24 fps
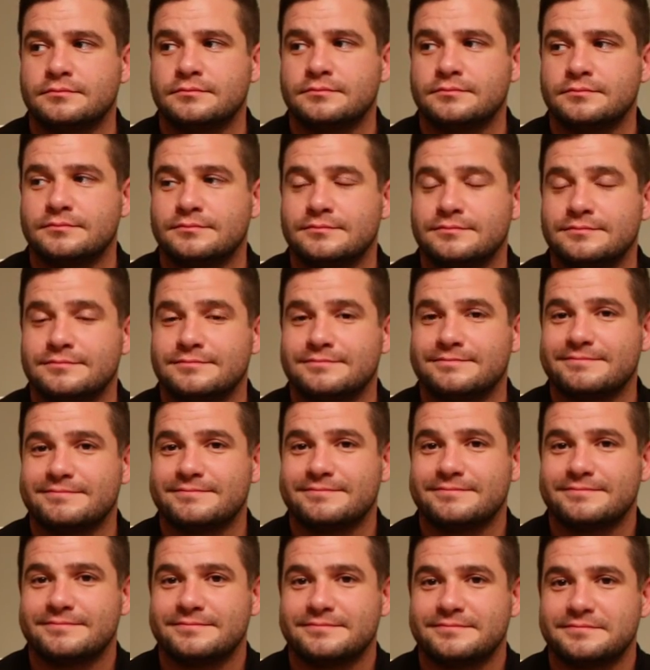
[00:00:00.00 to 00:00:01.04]

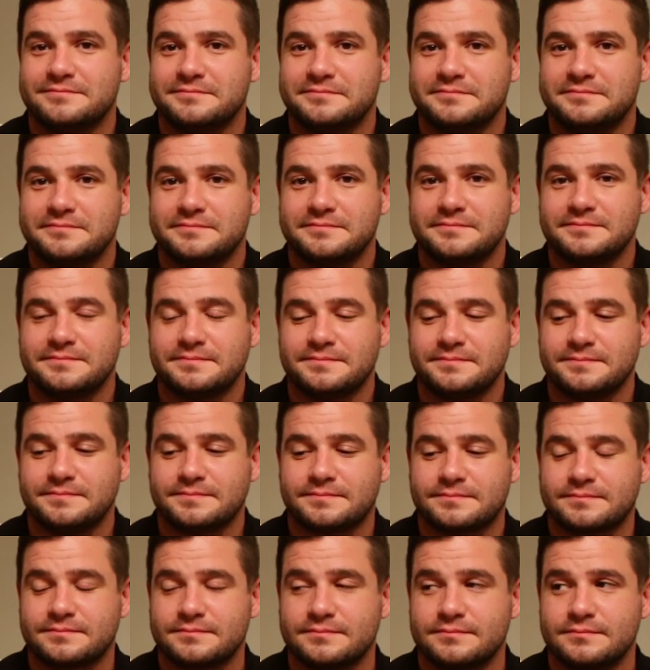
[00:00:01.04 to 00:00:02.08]

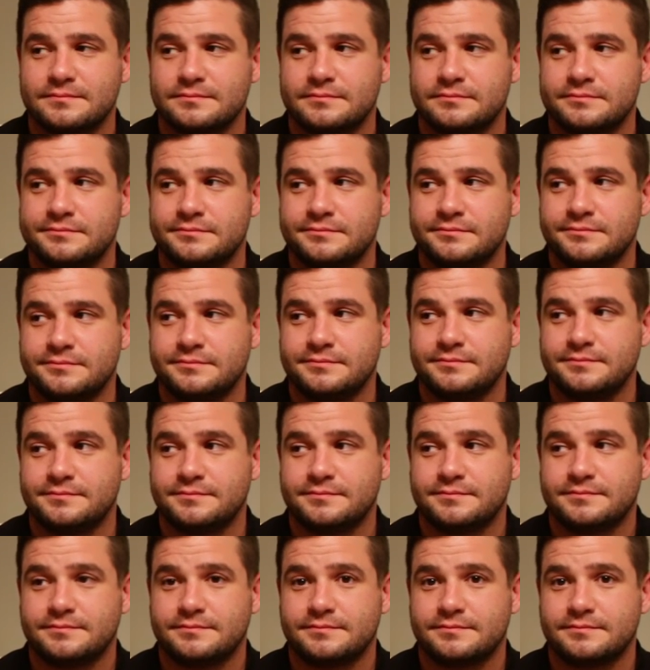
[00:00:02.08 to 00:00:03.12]

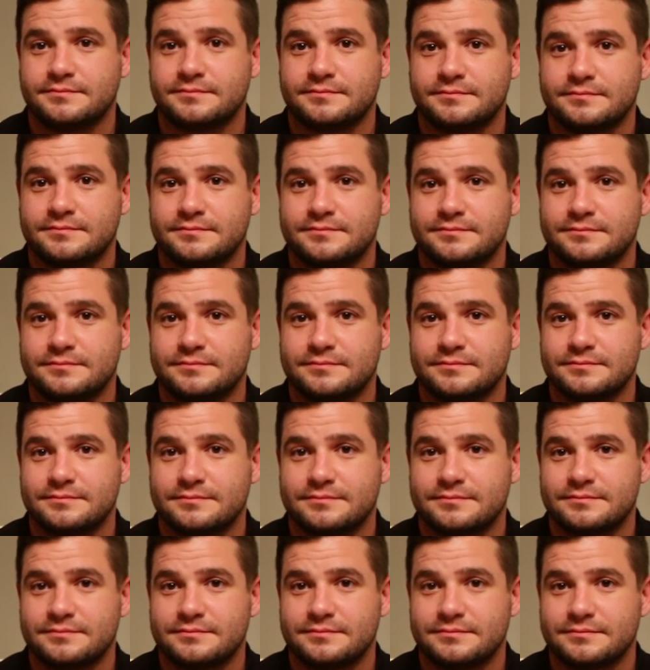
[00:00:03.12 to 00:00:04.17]

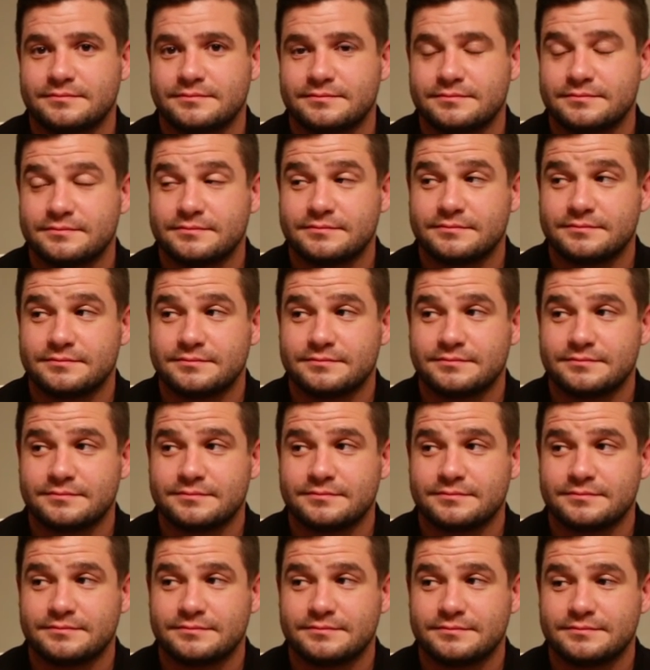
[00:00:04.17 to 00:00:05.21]

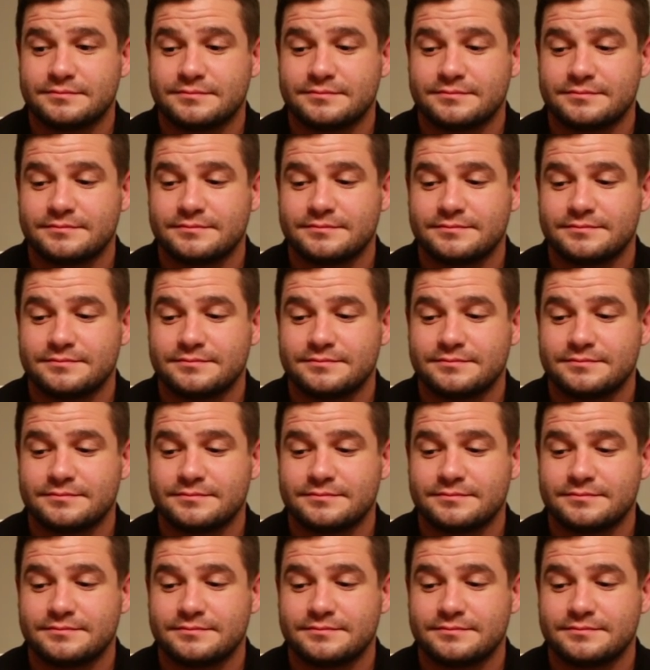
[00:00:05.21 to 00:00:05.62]
The person shown says nothing.